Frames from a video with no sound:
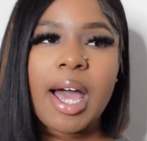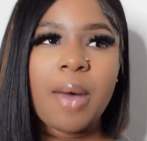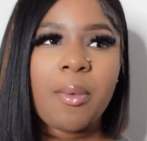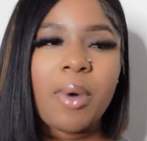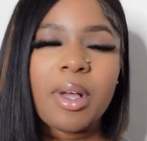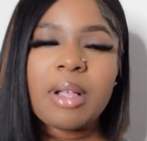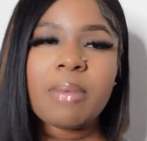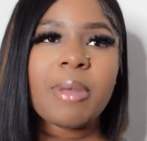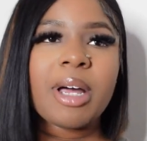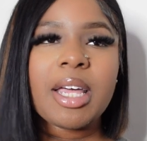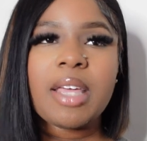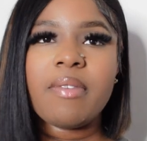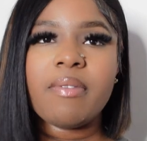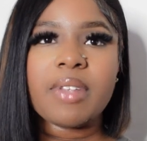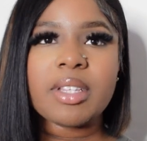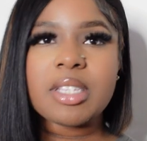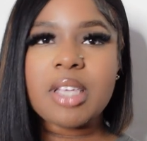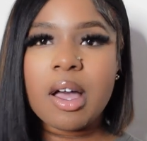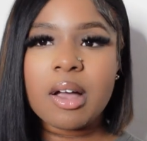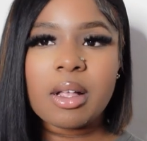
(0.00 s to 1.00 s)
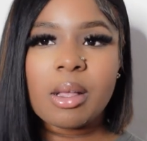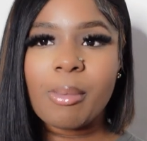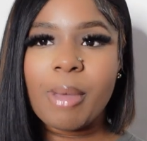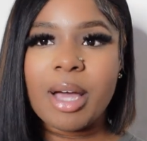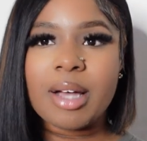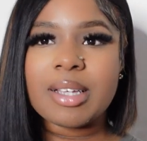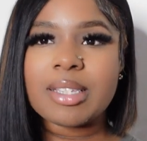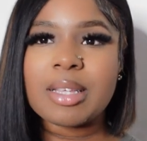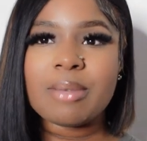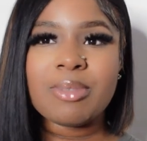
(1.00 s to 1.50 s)
what am I even talking
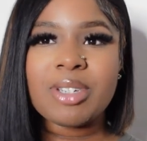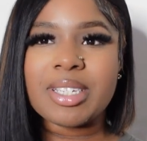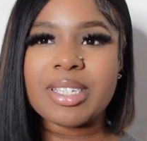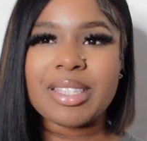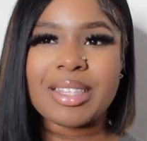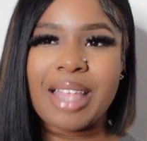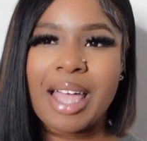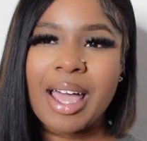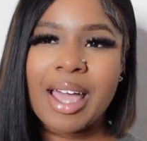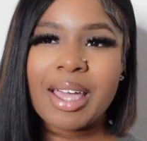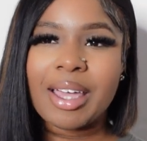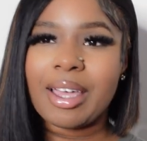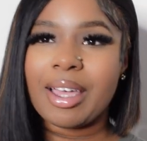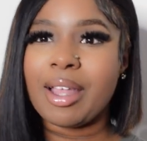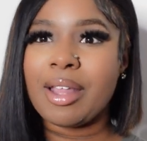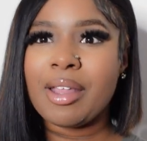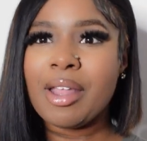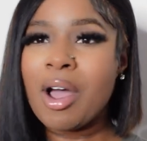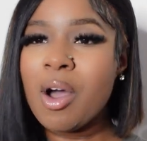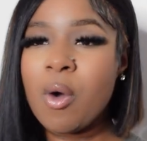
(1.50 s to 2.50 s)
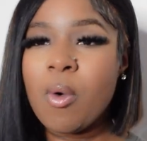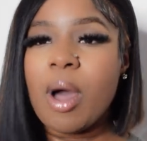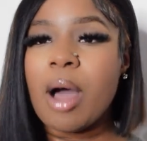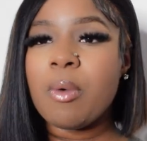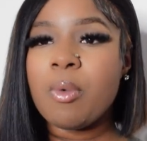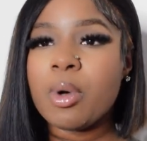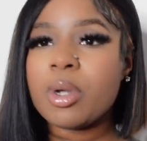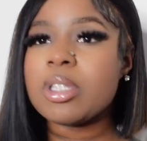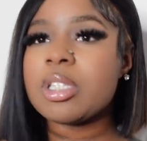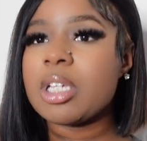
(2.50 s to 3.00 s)
about? Because I'm just lying. No,
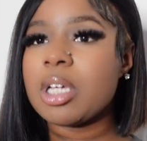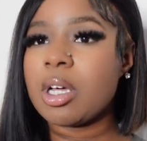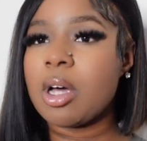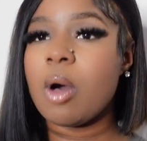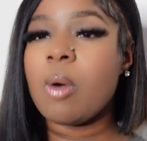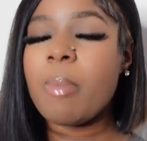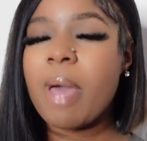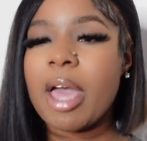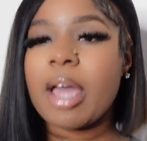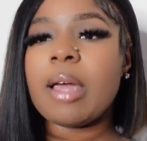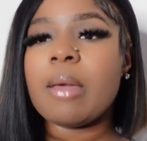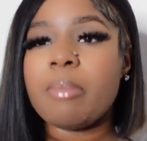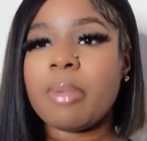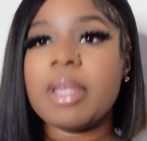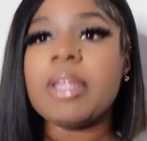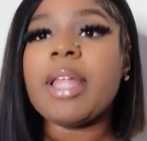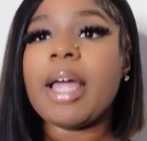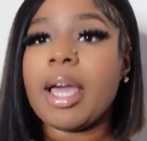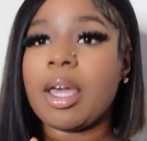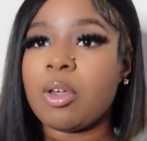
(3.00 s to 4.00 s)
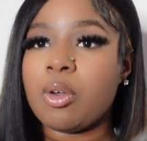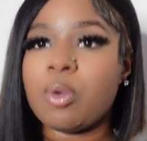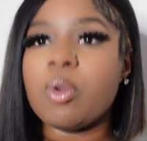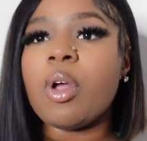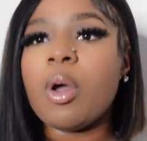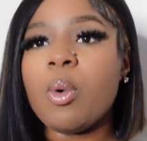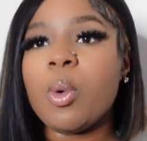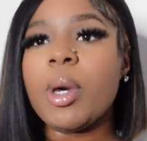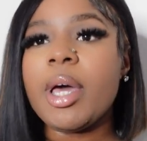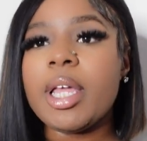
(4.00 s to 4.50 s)
I want to go back and be like, you
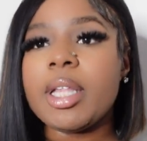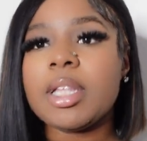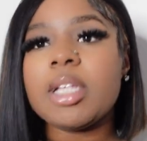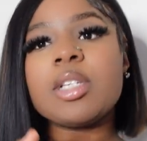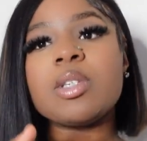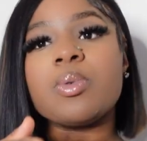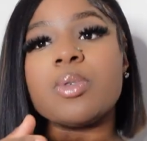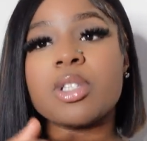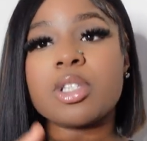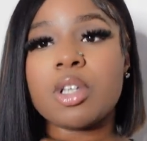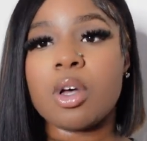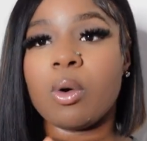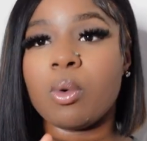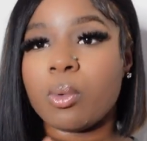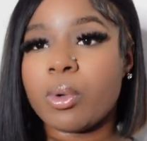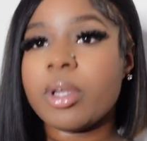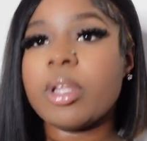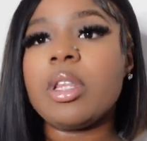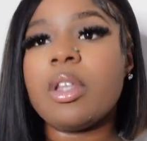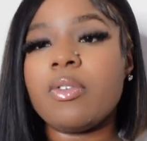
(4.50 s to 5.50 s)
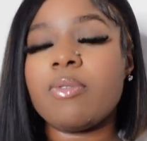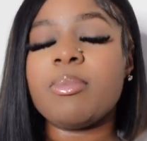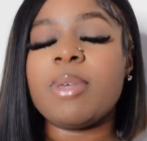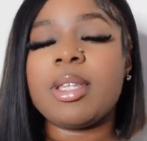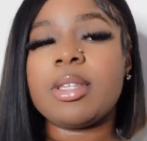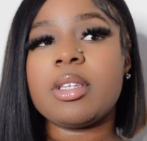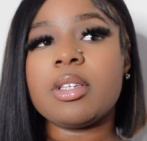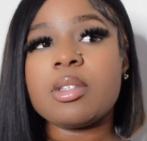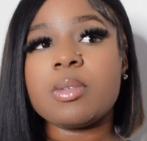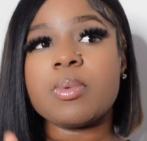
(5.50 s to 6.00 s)
know what? This was so real of
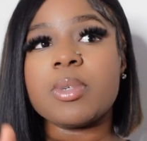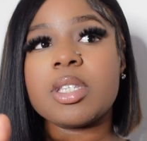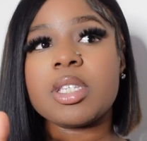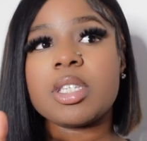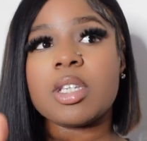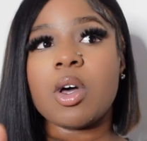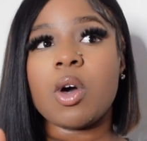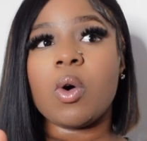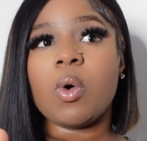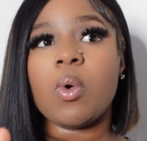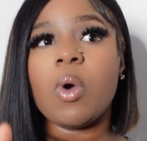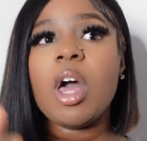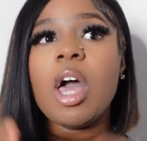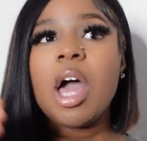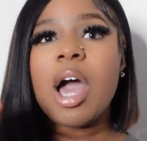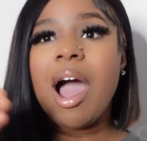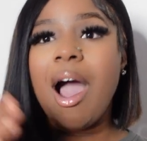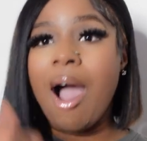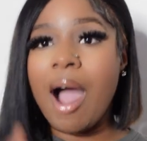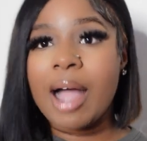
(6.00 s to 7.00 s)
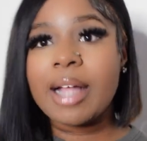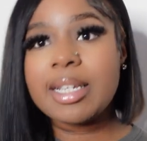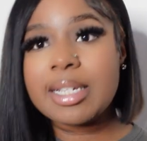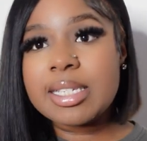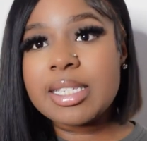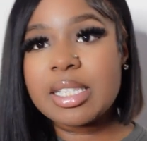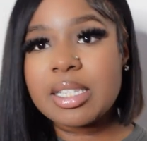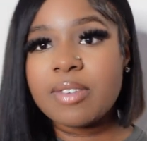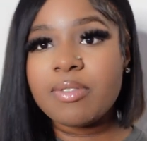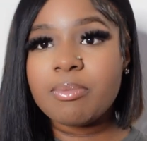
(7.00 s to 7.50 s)
me. This was so
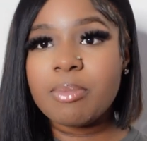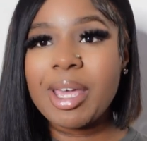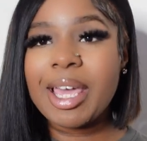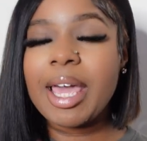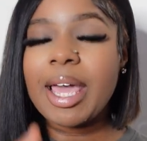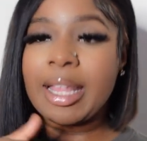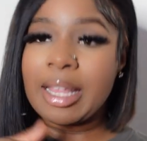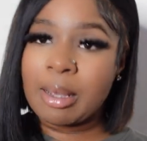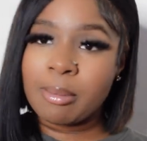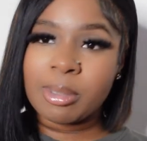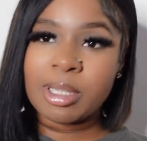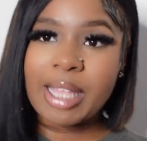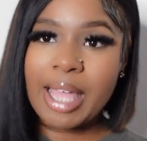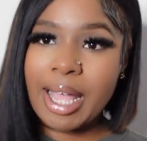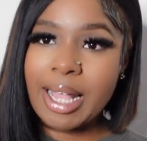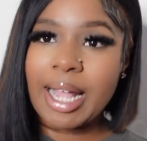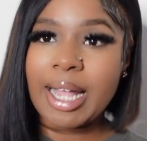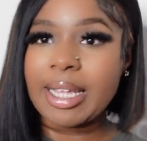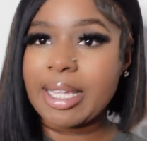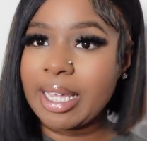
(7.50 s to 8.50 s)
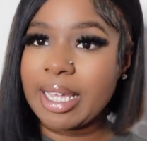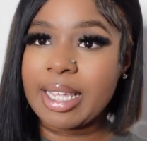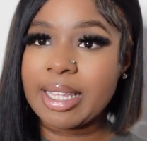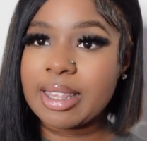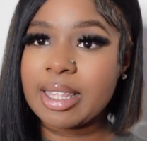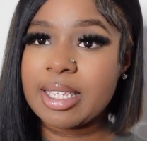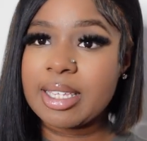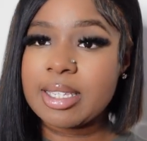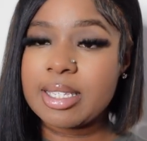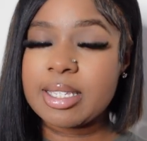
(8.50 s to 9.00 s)
honest of me. And I'm glad I
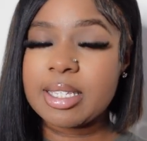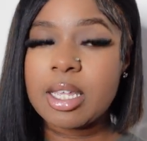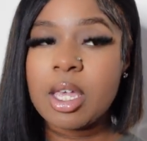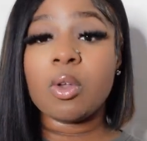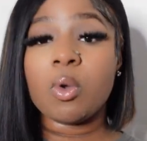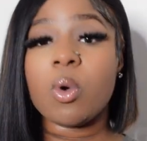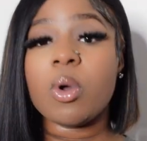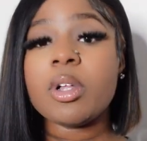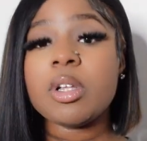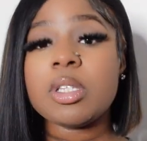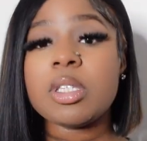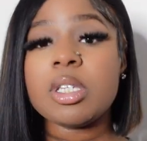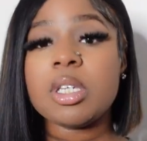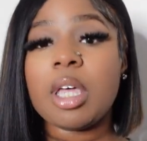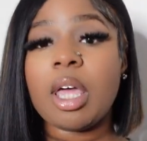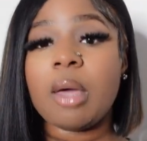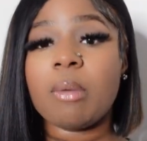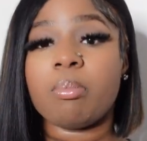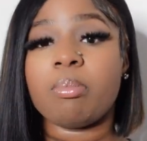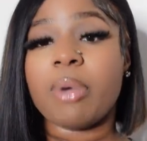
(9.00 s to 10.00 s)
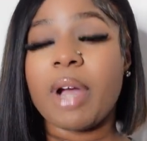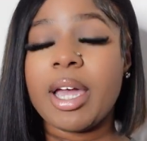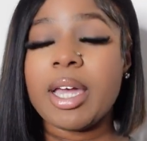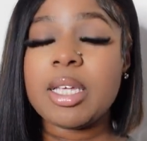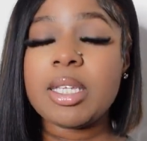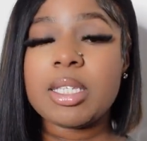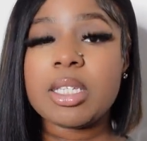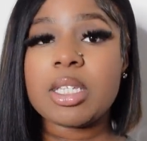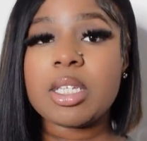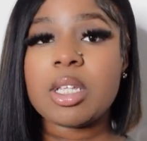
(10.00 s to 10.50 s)
did this. In order to
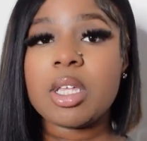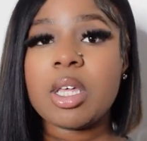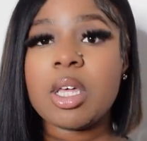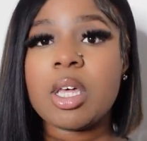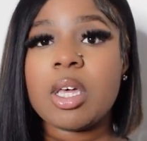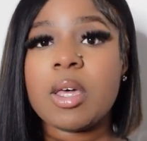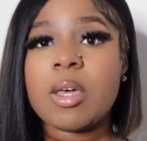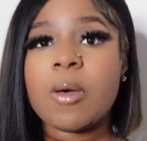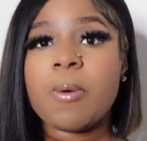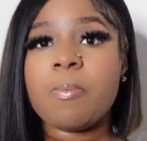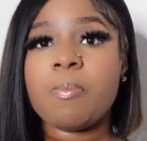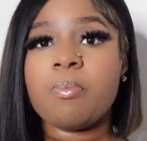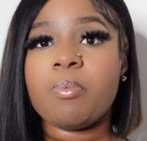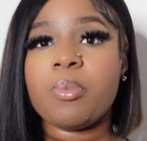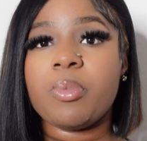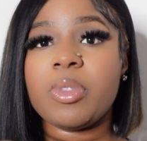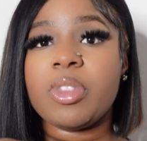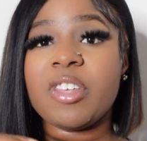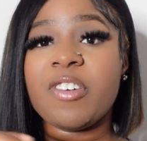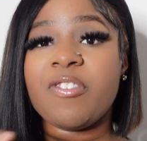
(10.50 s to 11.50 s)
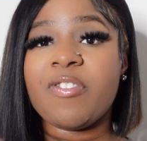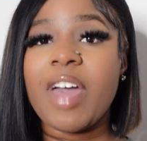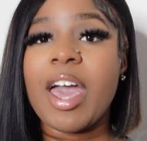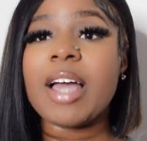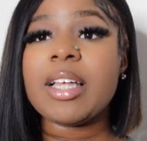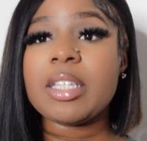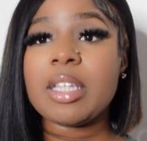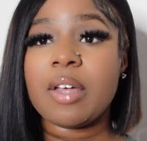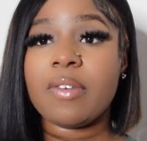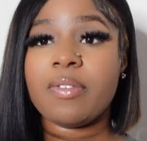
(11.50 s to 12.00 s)
embrace the
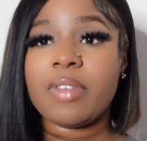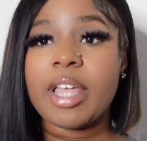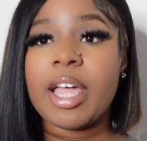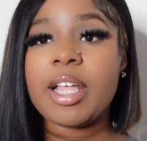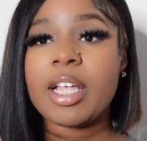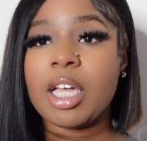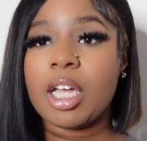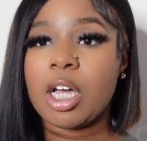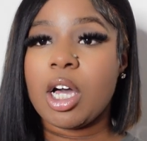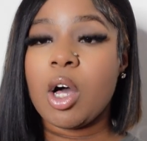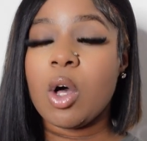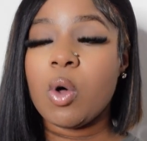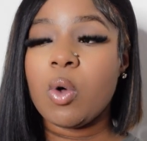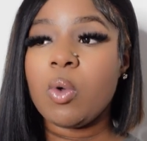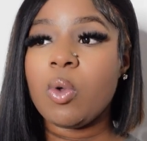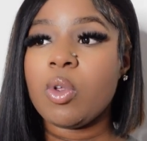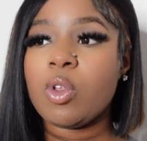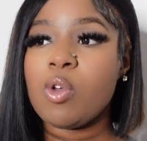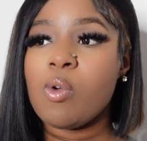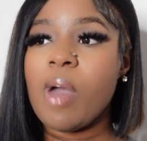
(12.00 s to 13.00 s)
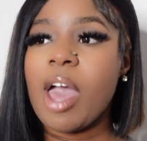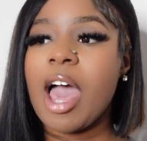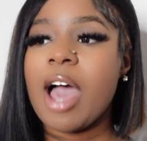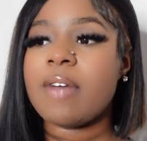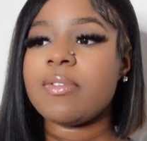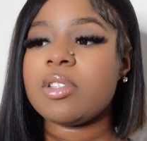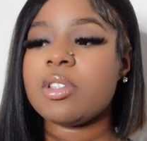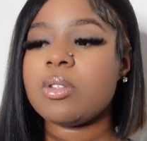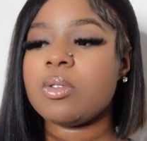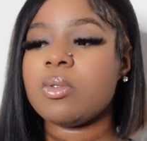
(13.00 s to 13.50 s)
fact of letting go, you
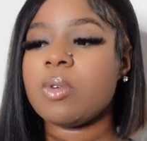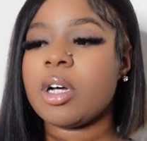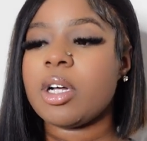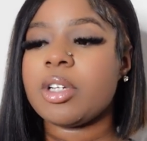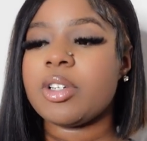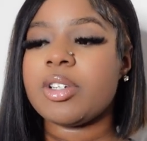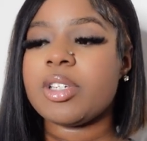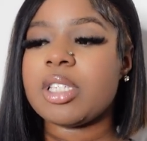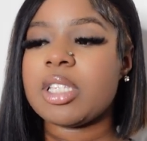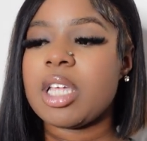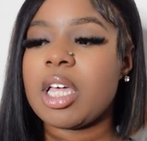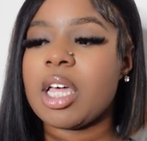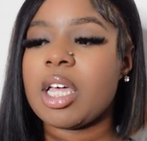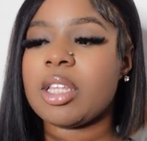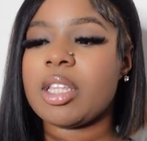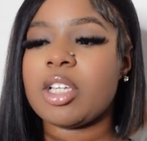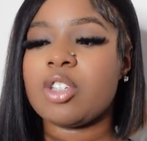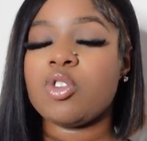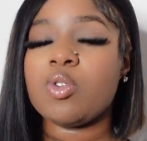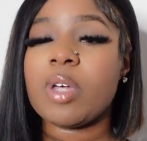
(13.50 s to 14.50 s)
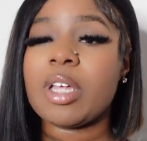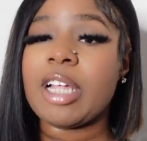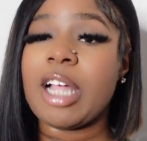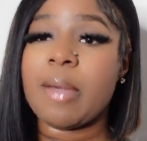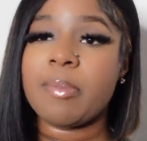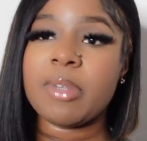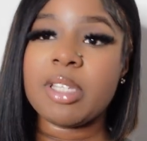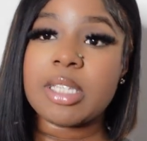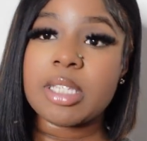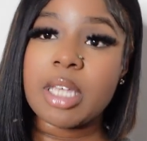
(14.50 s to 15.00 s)
have to understand that you
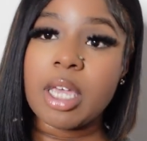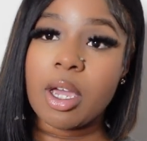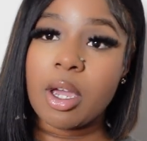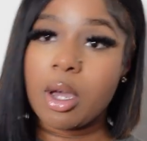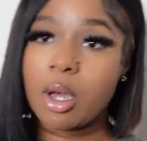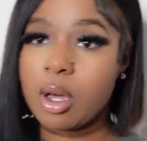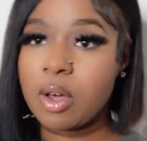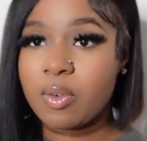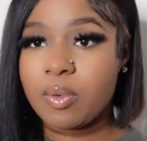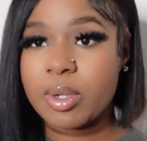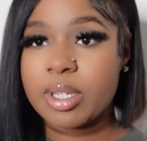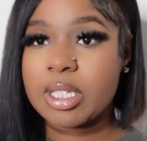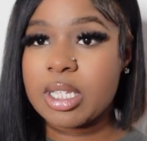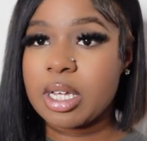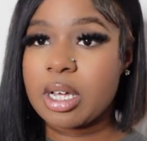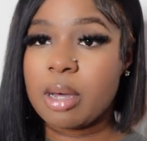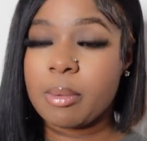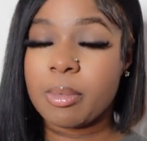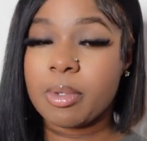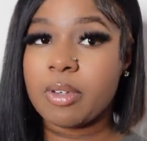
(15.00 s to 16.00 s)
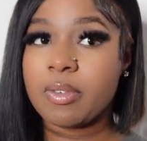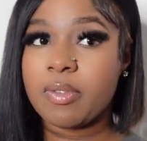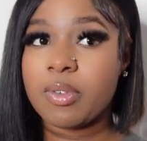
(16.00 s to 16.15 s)
cannot be scared of what's to come in the